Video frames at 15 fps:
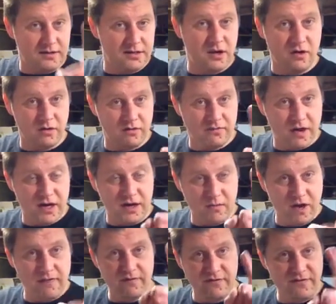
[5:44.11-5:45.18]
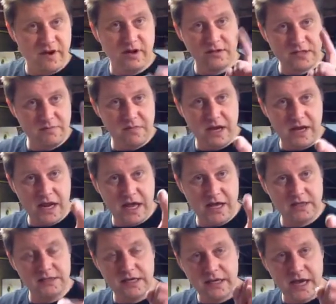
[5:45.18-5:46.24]
Don't fucking wave your fingers at me,
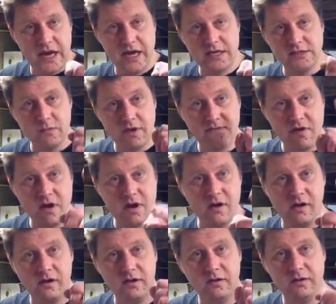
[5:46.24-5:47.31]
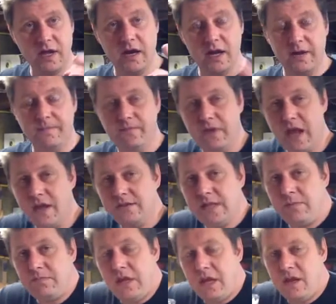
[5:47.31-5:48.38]
lads and ladies. We've all done it. Keg's
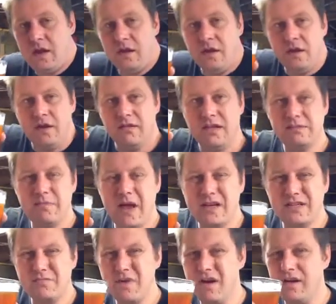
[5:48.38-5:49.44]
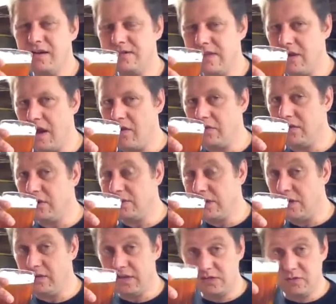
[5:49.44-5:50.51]
empty. Splash a beer in it, see how it turns
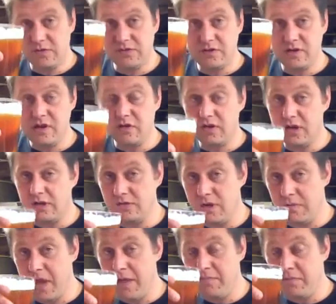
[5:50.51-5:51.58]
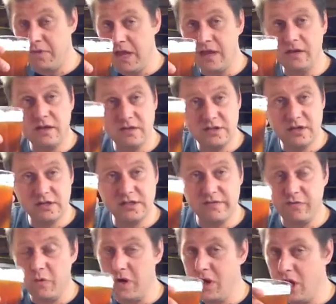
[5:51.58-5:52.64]
out. This one turned out good, so I'm happy with that. Cheers,
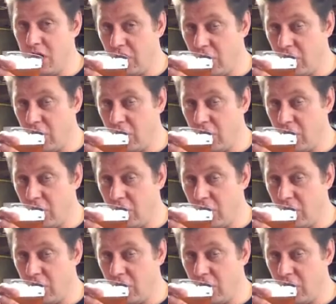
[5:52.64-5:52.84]
everyone.